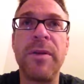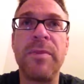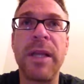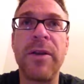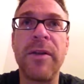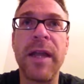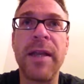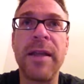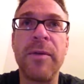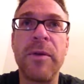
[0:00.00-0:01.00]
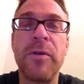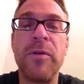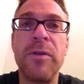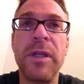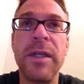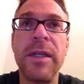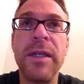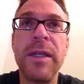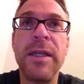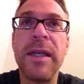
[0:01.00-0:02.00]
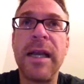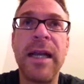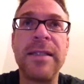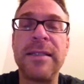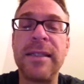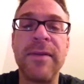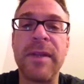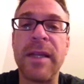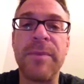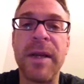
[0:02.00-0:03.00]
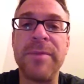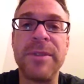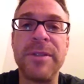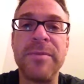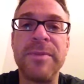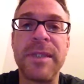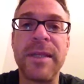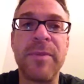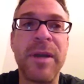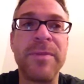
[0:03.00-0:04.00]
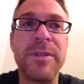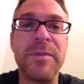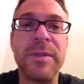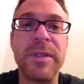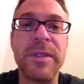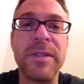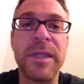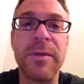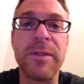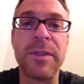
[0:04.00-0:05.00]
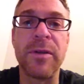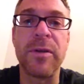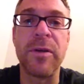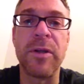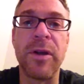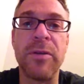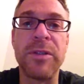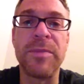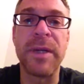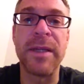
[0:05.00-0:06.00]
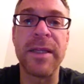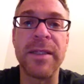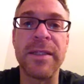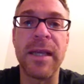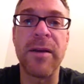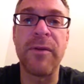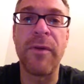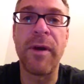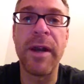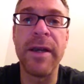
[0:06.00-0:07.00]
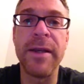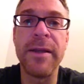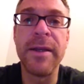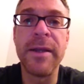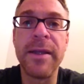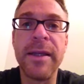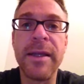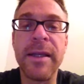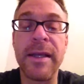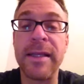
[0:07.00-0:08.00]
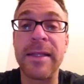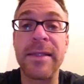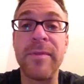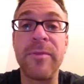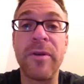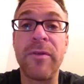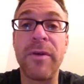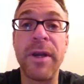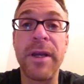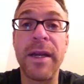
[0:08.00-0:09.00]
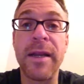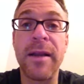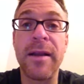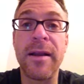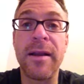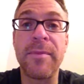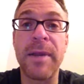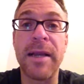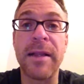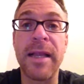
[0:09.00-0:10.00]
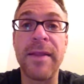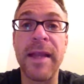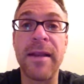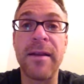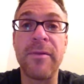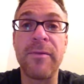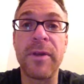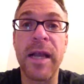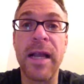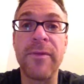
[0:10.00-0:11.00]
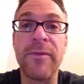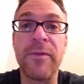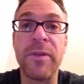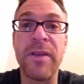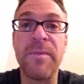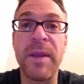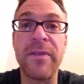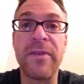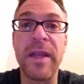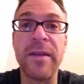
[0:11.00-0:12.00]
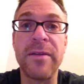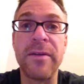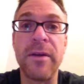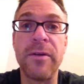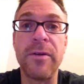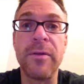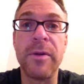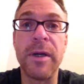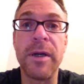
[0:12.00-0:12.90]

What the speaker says: and playing all that, and they were cool, and I just never liked Bob Stoops. I think Bob Stoops was a good coach, but I think he's kind of overrated. I think that team's overrated, and I'm kind of glad they had a guy who left Penn State to go to,